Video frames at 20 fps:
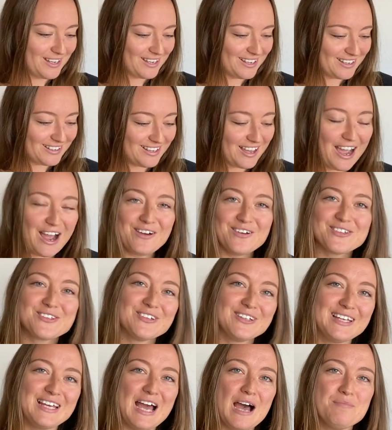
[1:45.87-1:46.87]
yeah, I was
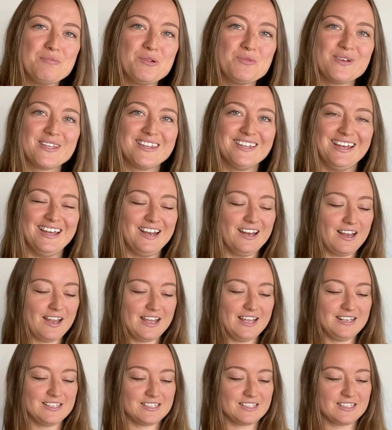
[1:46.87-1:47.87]
really happy with it.
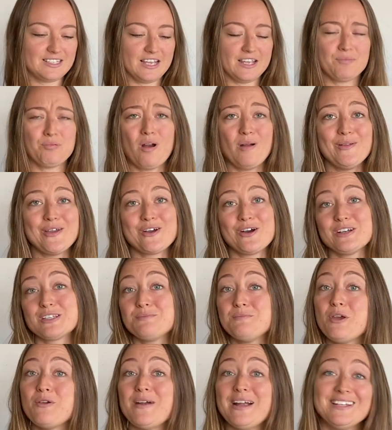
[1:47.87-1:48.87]
It probably cost
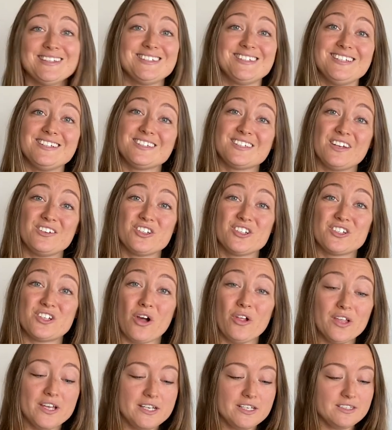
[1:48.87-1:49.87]
me around
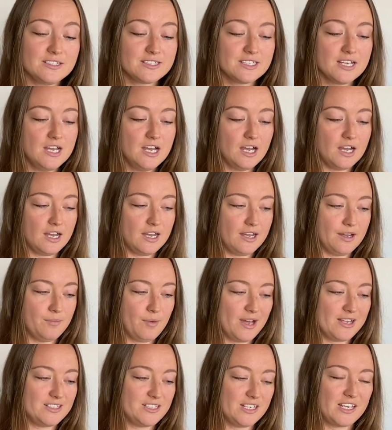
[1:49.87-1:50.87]
$600.
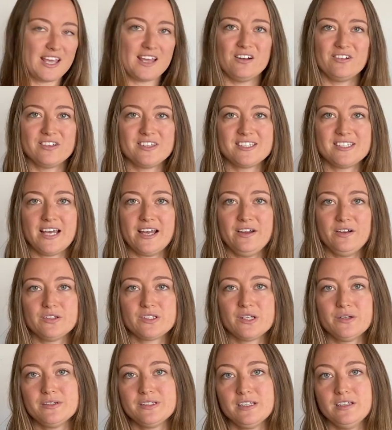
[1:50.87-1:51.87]
I did get it on sale,
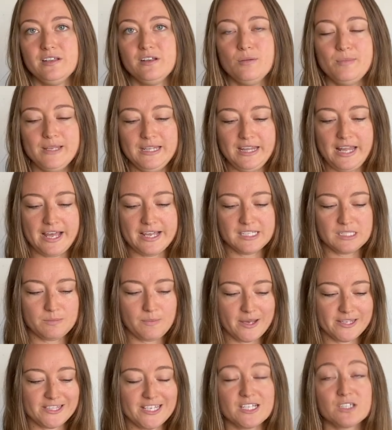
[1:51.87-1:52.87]
so it was a little bit less,
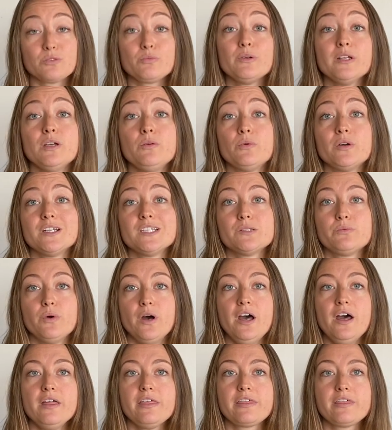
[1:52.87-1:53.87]
but that's really what it's
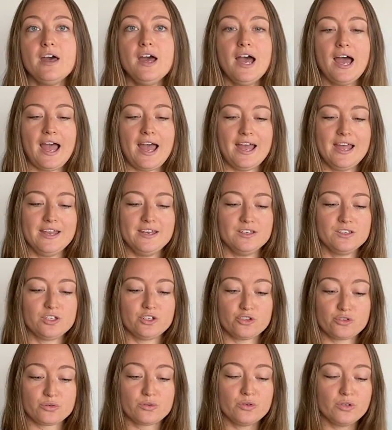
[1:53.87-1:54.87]
worth. And
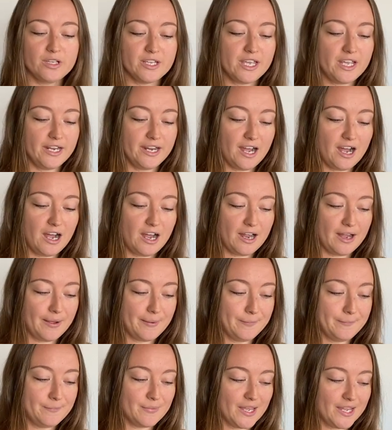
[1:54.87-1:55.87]
truly,
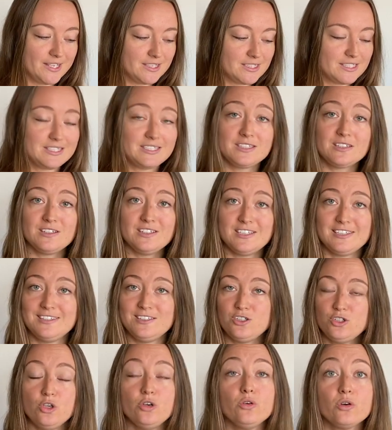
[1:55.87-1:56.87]
it's
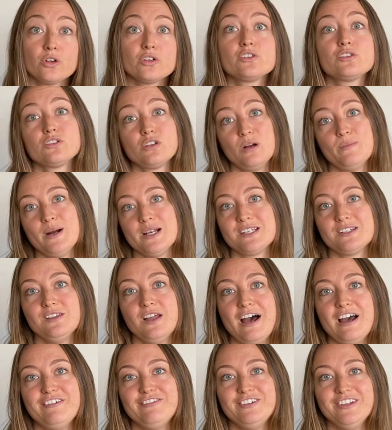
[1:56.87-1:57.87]
still got so much
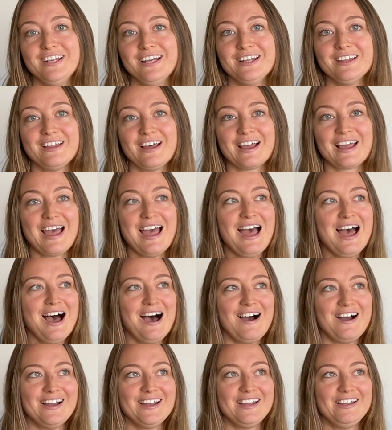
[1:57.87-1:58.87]
life in it. Like,
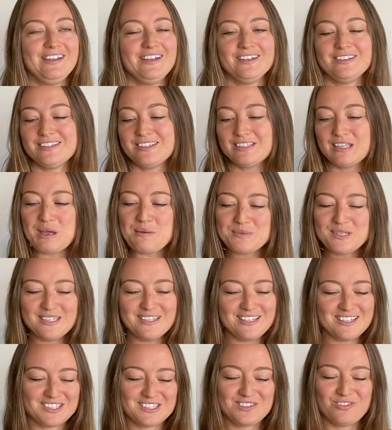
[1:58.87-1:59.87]
I slept in
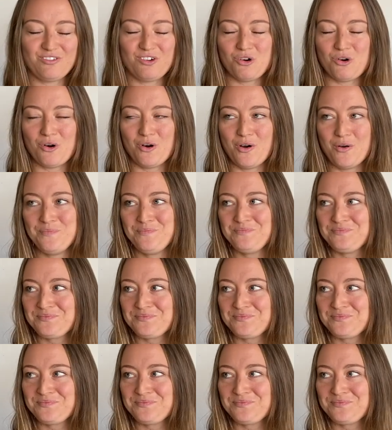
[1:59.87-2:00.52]
this for,